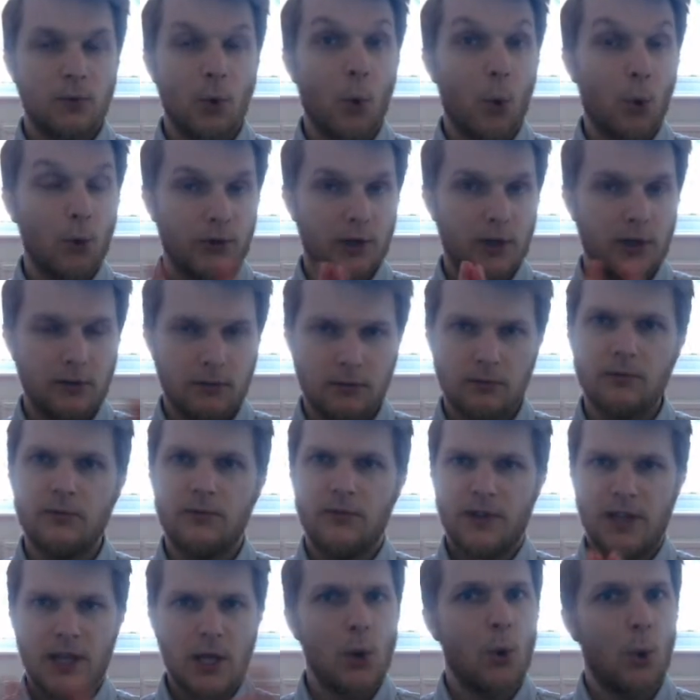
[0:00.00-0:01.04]
order
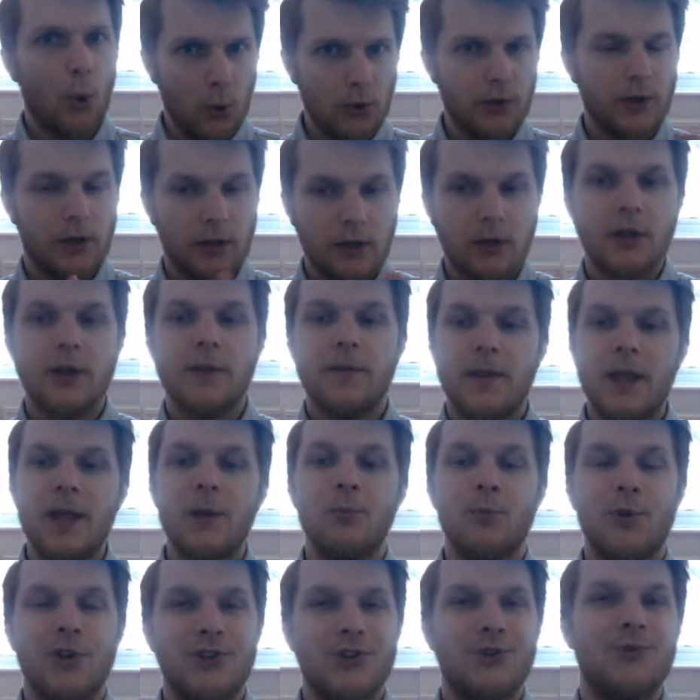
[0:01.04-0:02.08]

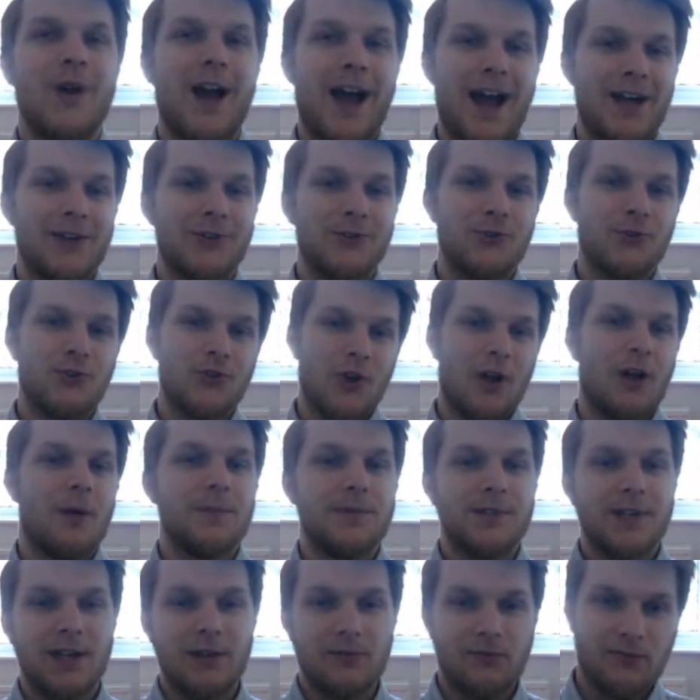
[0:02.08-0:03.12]
in which you add
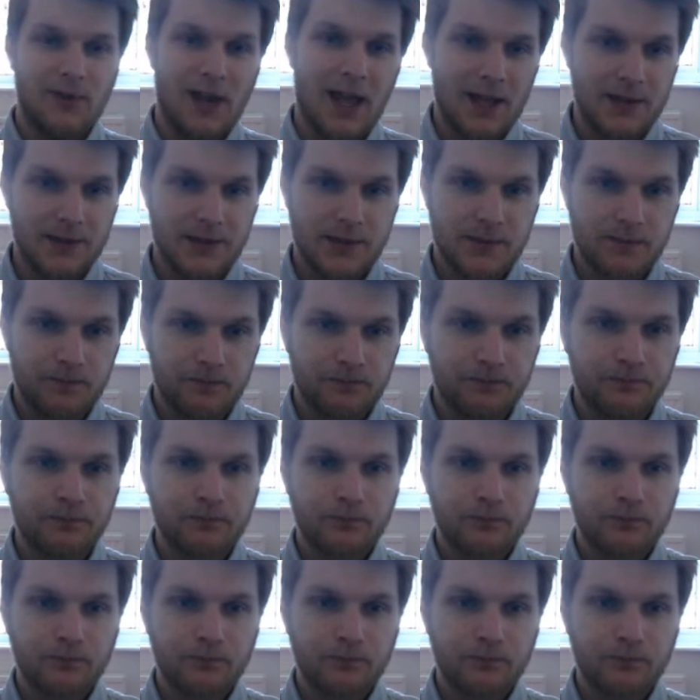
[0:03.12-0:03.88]
sharps and flats.